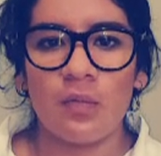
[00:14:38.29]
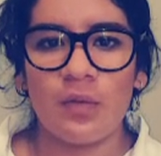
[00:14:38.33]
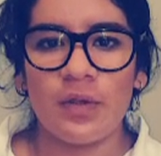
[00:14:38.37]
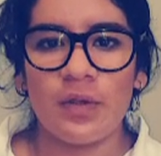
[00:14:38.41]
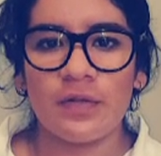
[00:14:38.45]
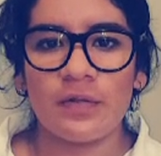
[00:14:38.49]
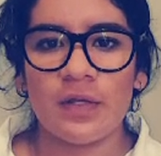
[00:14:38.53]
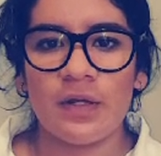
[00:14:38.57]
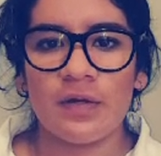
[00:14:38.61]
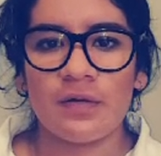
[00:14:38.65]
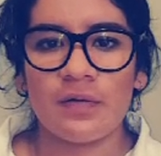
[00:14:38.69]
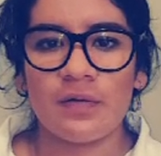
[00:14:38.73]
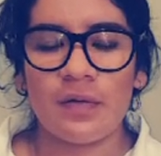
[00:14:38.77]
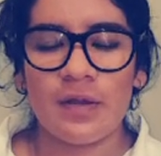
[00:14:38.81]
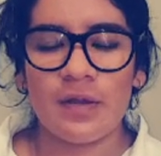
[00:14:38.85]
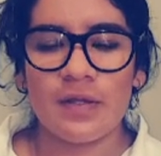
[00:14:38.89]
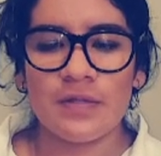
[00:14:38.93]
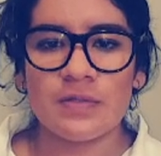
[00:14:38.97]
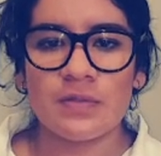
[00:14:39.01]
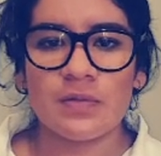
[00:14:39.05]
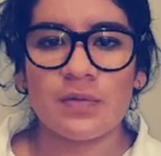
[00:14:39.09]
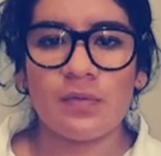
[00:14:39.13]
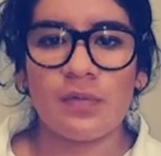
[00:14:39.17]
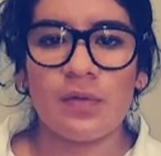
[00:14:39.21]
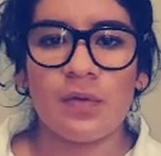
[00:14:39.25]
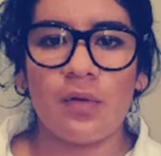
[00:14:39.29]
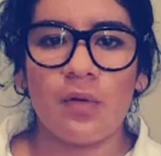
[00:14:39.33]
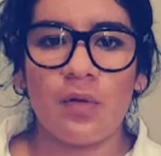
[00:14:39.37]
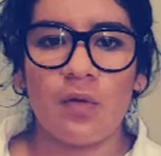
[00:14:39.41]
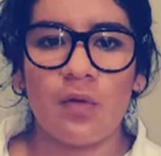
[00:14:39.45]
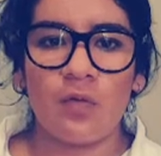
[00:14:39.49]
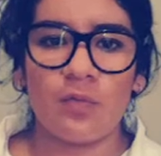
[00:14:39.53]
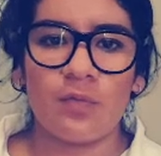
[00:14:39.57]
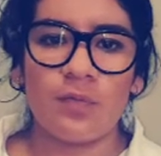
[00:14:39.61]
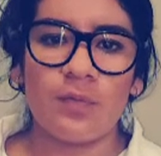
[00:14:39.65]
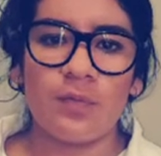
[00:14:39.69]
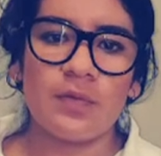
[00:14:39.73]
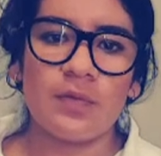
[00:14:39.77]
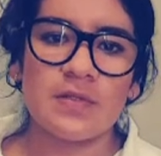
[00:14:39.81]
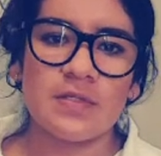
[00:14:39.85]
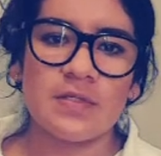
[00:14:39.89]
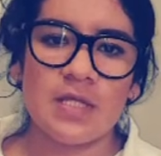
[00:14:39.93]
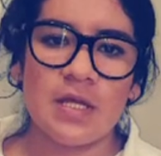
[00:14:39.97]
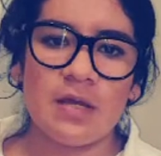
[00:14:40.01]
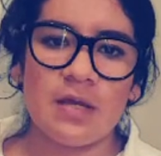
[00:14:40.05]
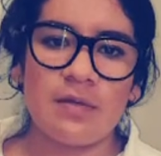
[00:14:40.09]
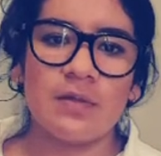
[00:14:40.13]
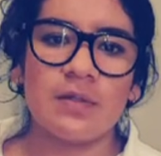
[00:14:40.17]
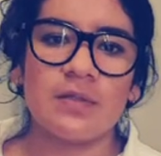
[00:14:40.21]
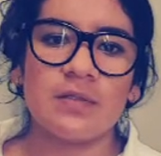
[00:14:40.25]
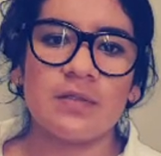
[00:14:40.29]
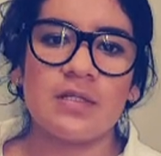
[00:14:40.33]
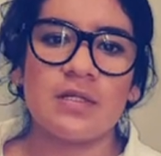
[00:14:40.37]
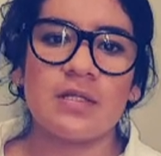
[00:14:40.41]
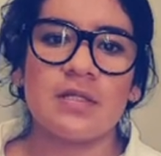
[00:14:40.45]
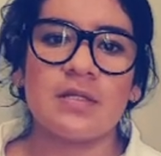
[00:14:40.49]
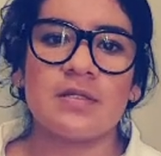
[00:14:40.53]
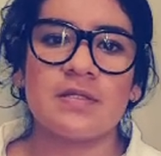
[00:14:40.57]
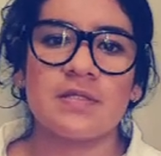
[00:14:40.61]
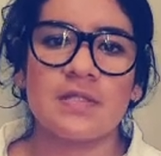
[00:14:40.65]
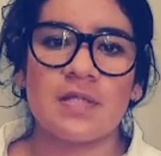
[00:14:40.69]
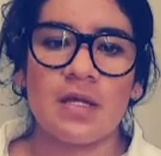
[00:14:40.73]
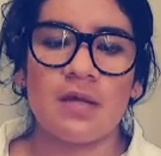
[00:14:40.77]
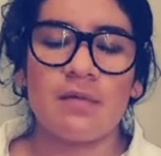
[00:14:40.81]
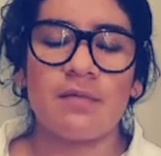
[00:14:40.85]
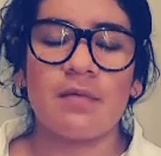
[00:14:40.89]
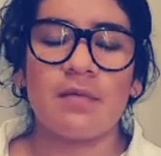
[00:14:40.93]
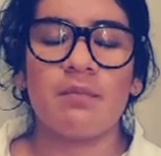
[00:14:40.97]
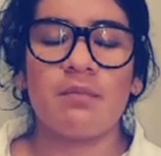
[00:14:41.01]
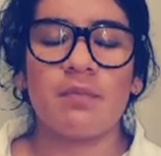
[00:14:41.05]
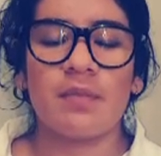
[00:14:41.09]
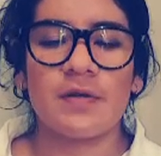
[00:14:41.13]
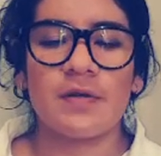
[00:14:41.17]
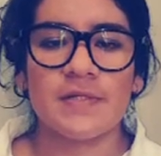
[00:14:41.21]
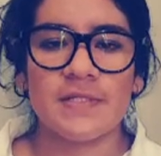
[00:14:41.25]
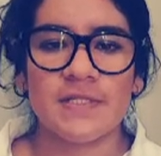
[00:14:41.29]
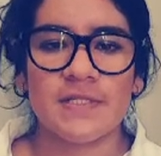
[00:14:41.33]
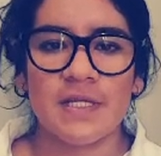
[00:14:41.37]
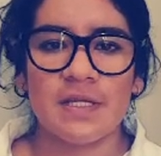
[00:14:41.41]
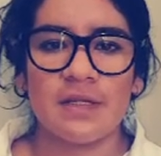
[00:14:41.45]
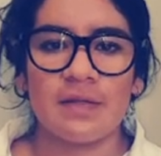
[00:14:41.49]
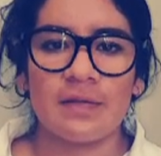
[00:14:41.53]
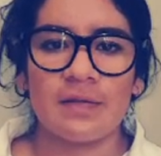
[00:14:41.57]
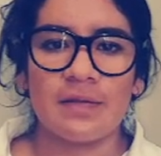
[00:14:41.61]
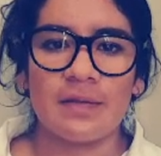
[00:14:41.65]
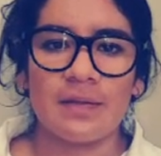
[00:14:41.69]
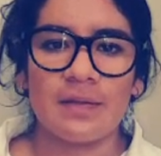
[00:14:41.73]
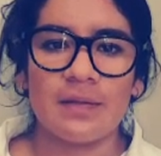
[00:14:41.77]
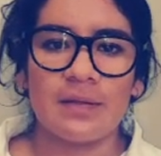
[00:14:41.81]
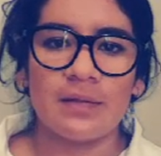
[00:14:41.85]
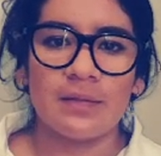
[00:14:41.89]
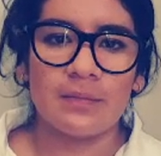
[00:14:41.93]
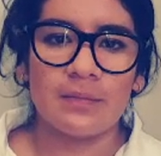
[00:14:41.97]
with a result of 77%.